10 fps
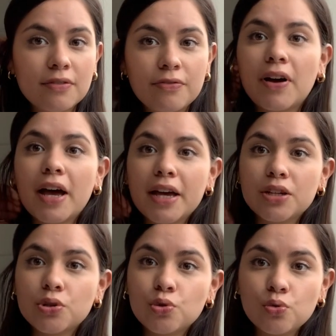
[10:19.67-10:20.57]
find
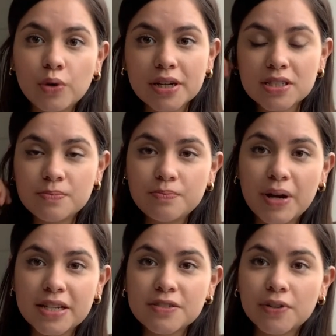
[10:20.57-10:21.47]
who works
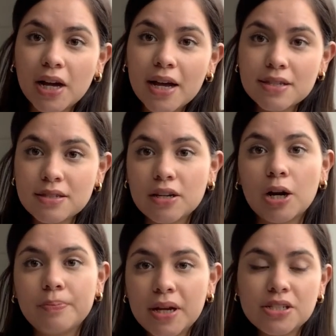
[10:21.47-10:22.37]
best for us and
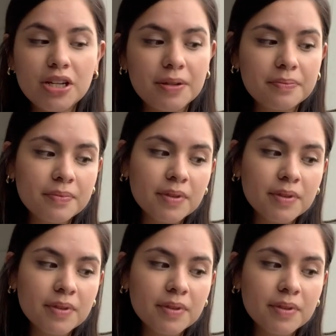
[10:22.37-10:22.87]
our budget.